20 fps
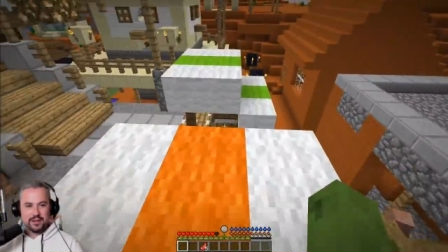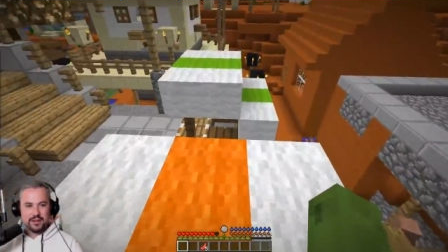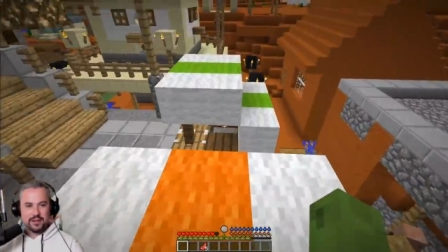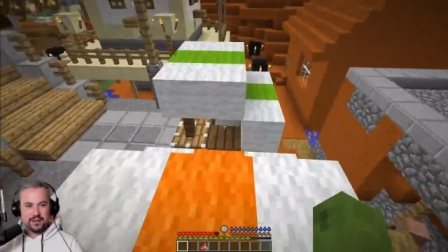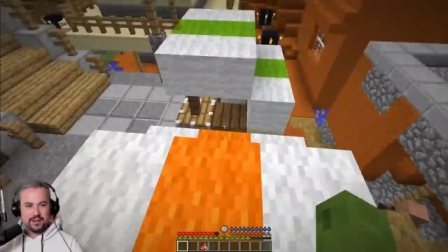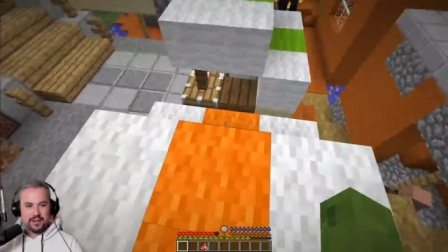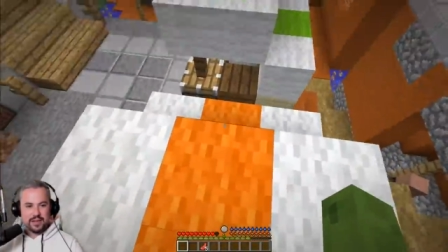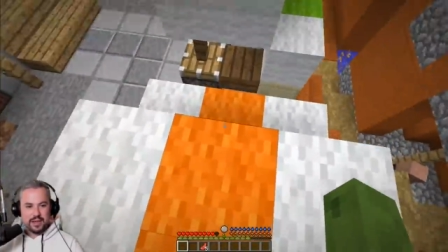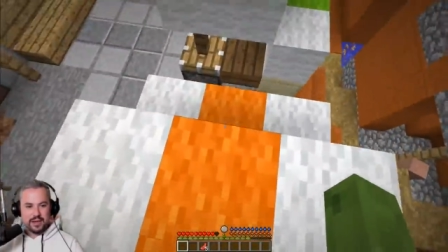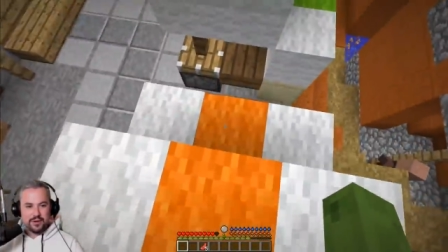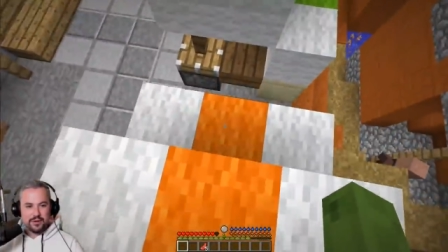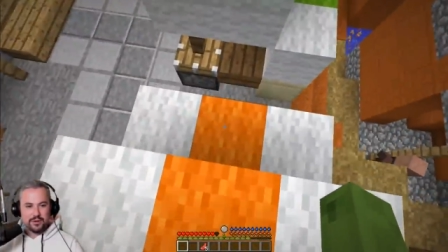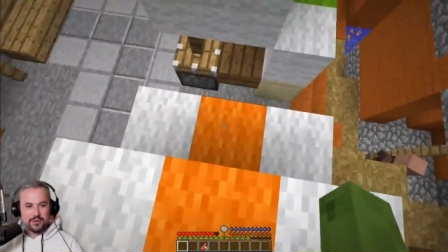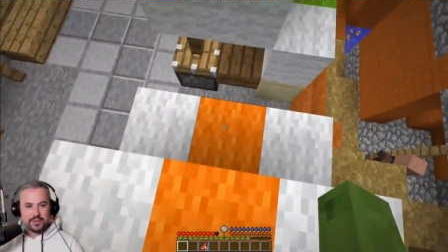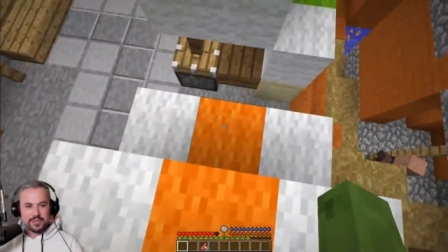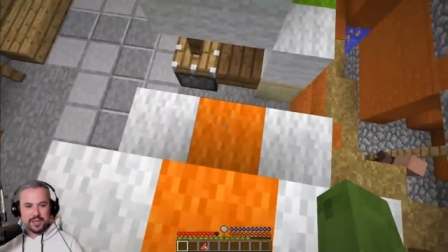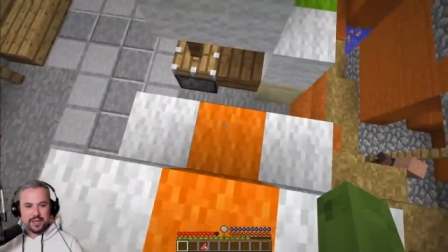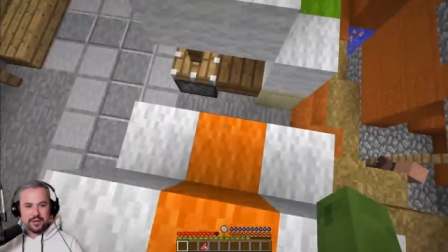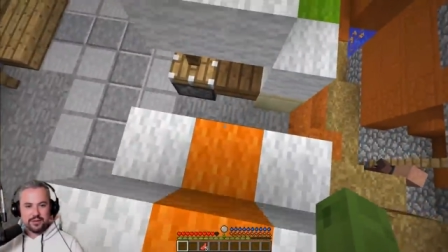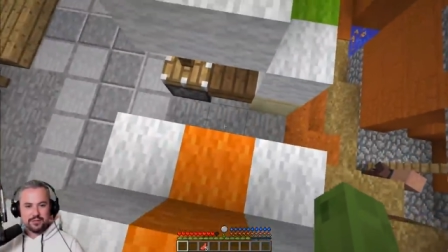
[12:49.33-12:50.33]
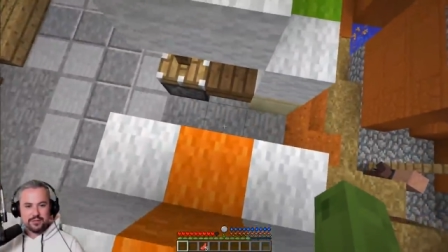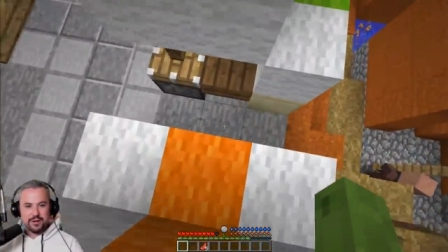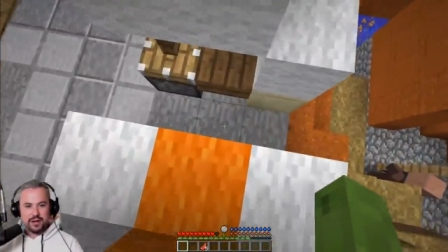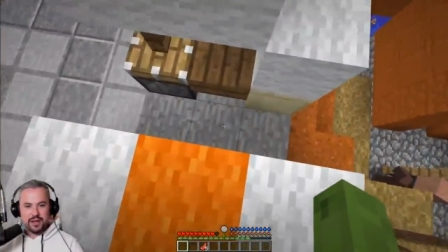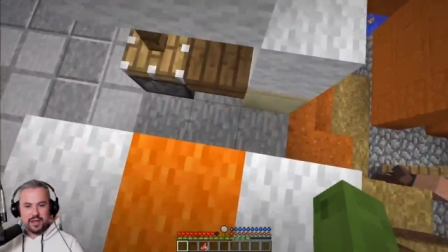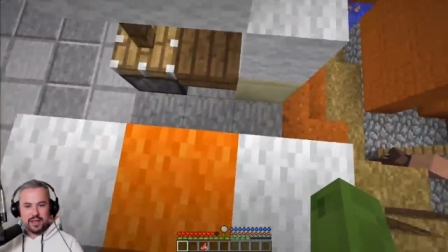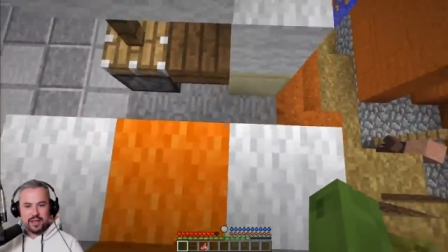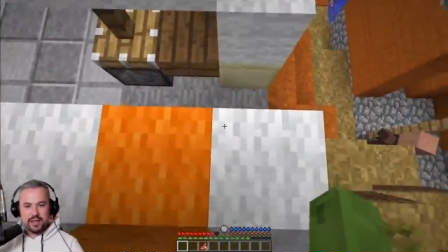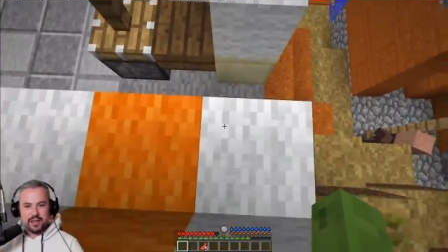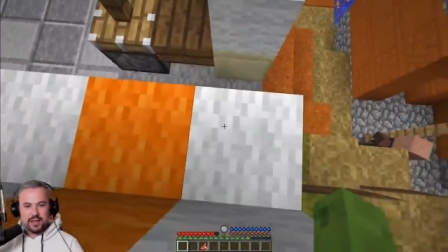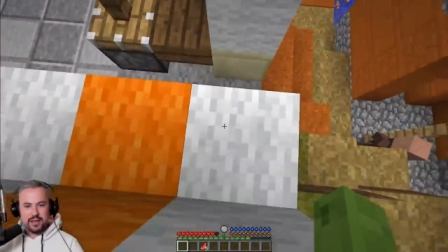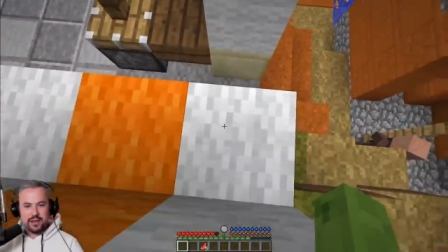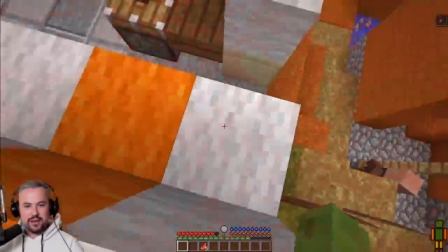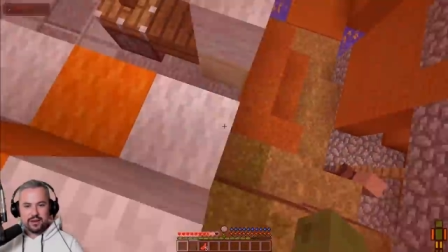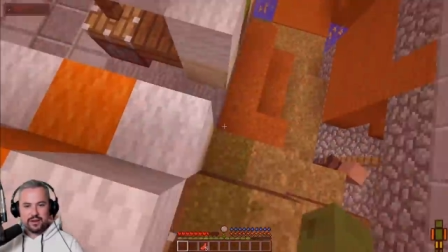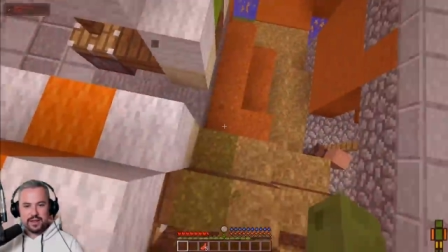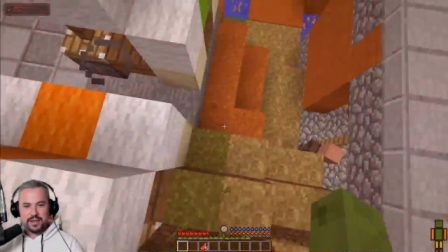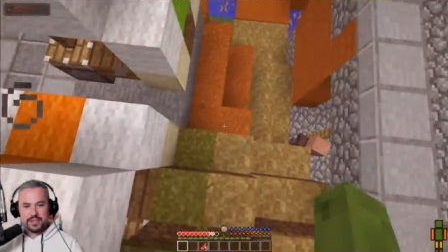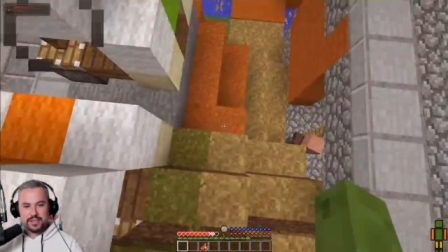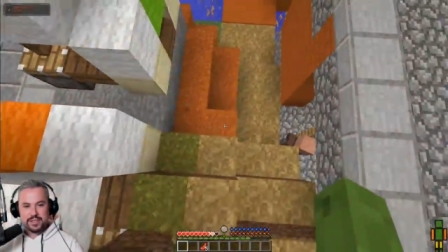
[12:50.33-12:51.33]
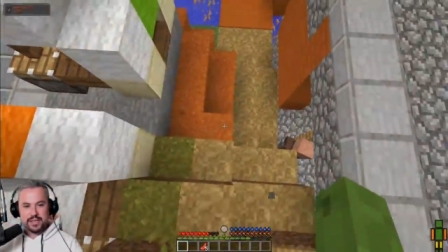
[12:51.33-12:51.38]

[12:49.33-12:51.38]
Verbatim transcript: No, it was like right here. He just